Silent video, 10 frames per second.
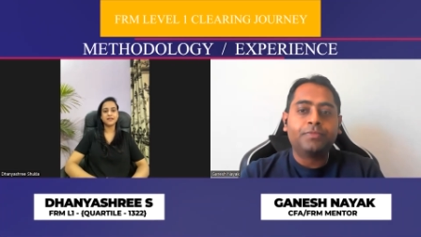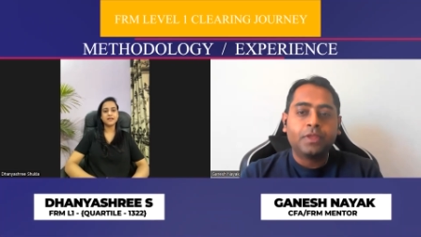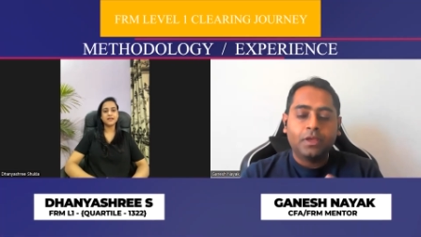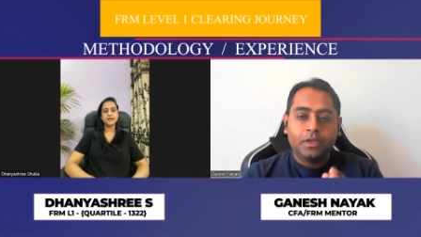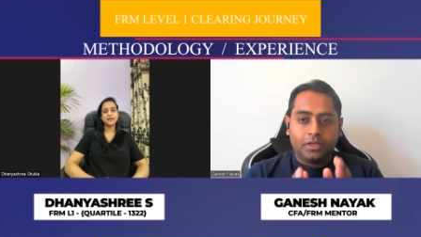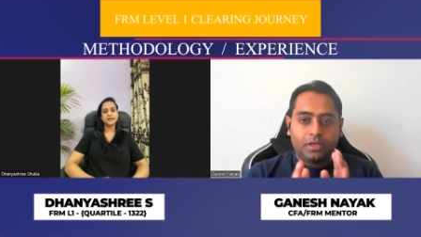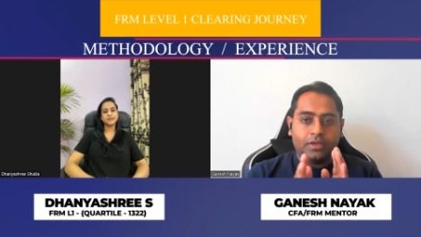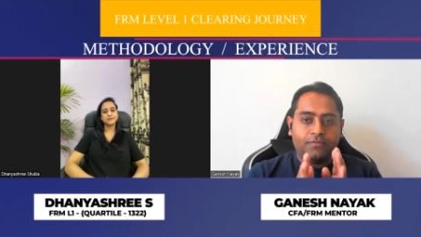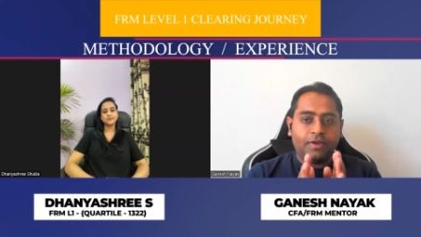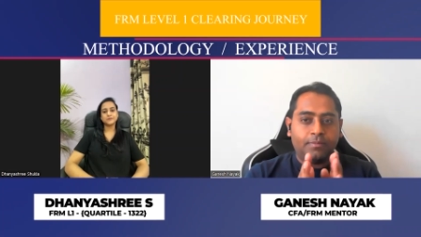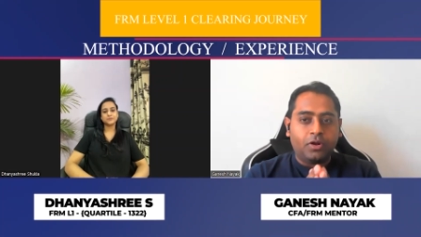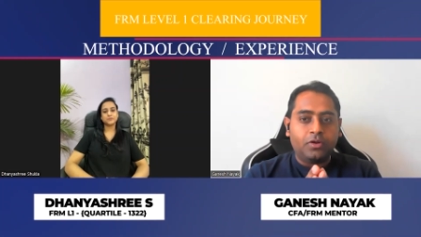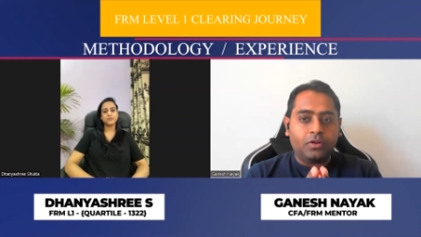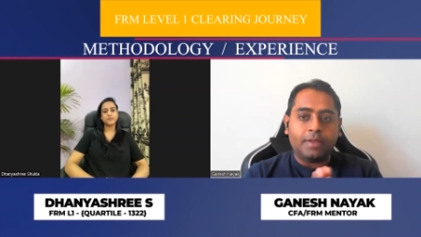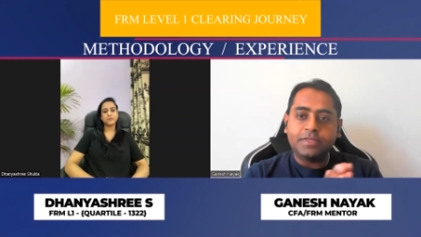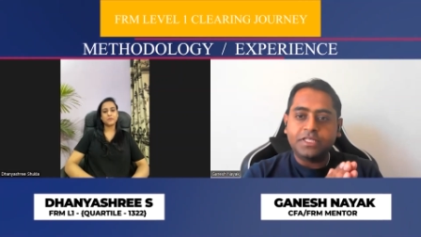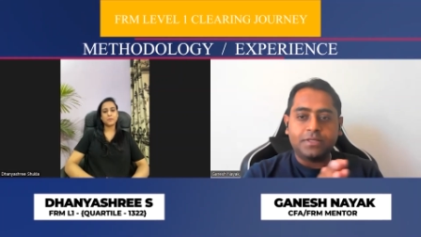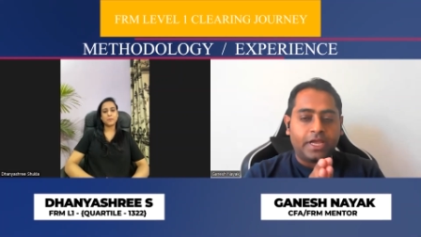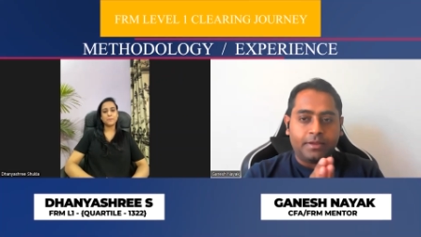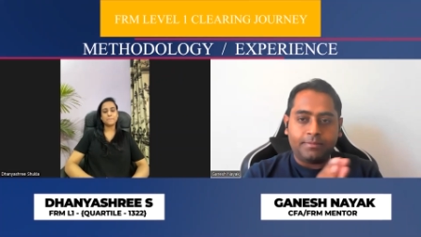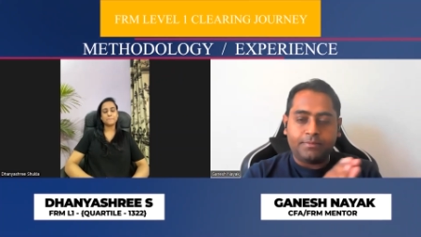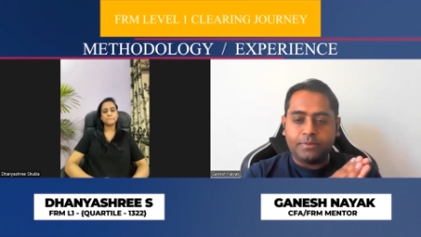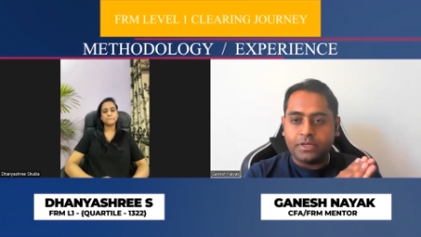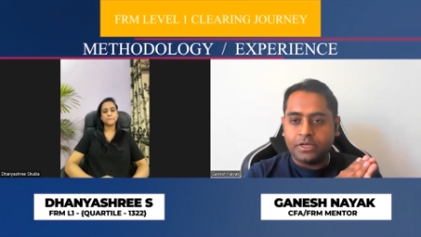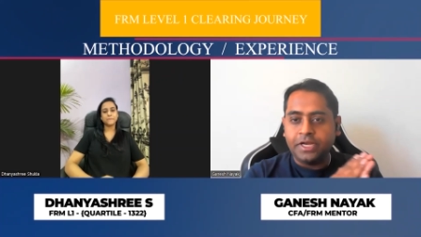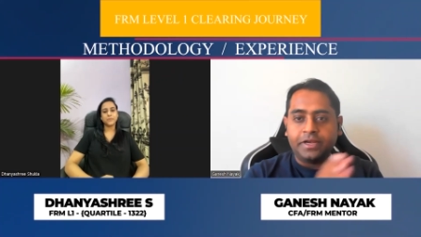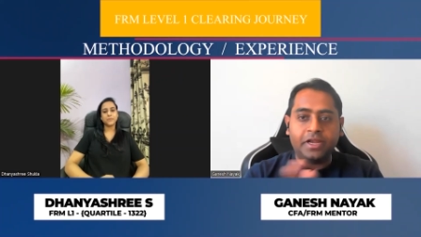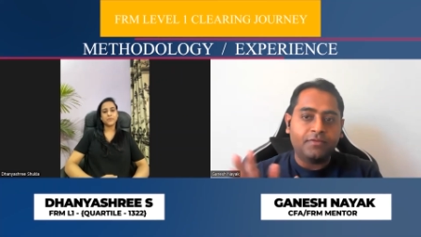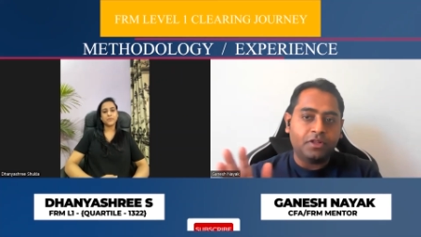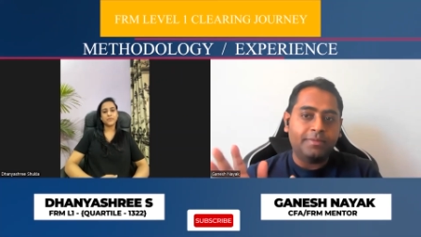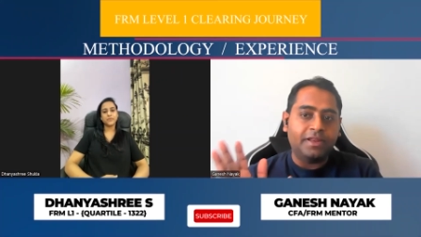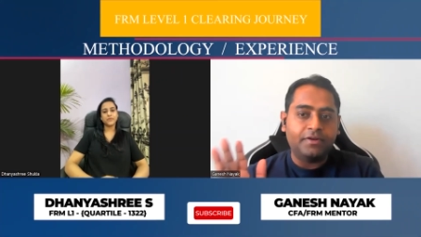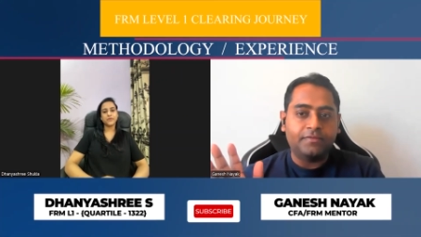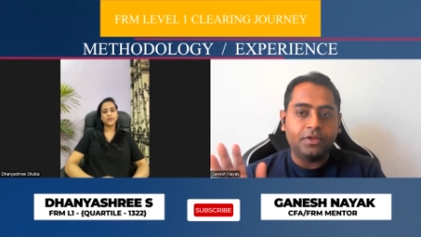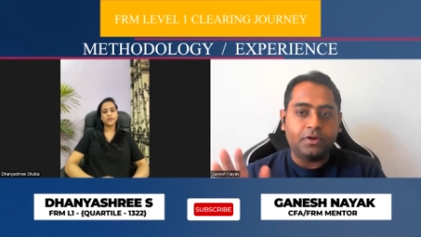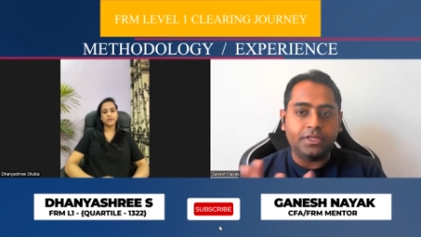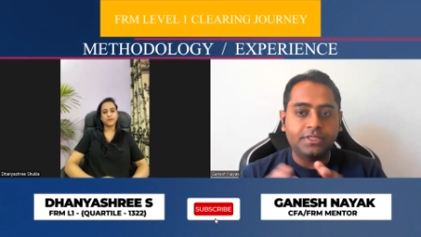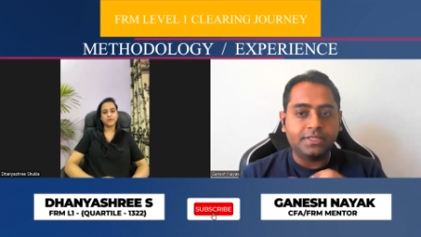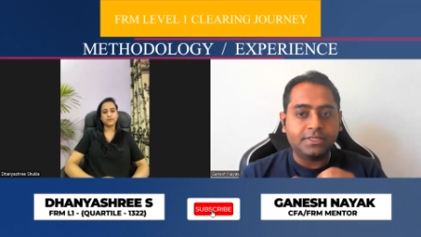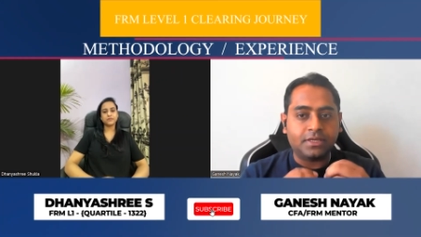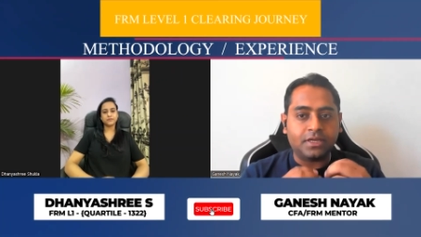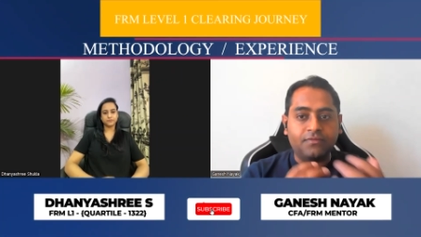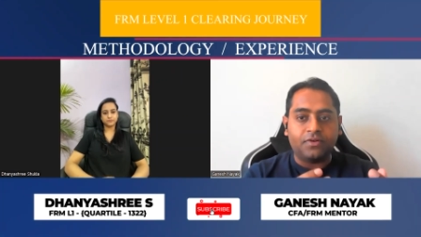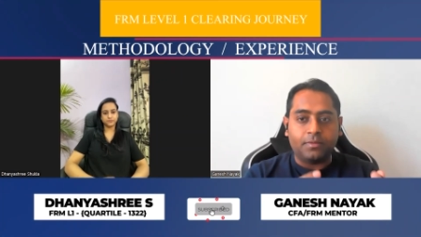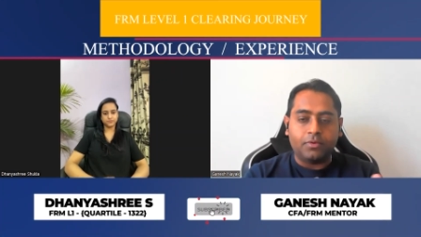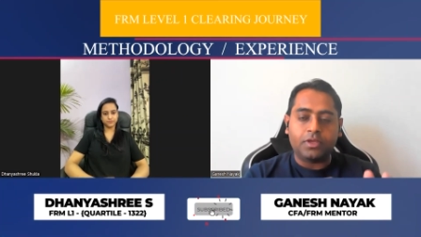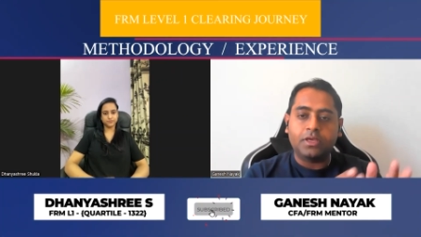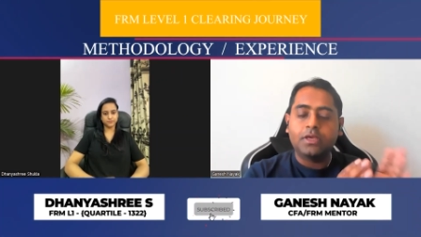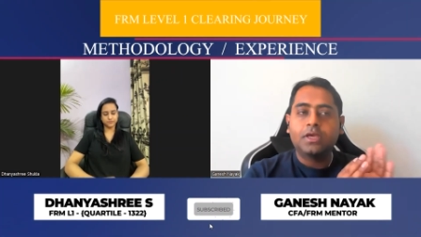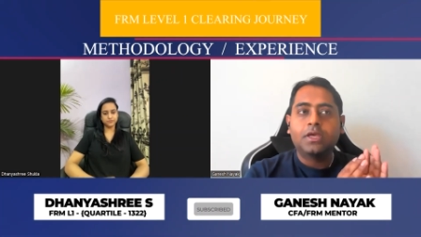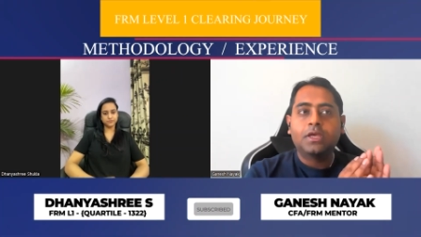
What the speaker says: So if I'm not wrong, I'm just retreading for the benefit of the audience, just confirm, okay?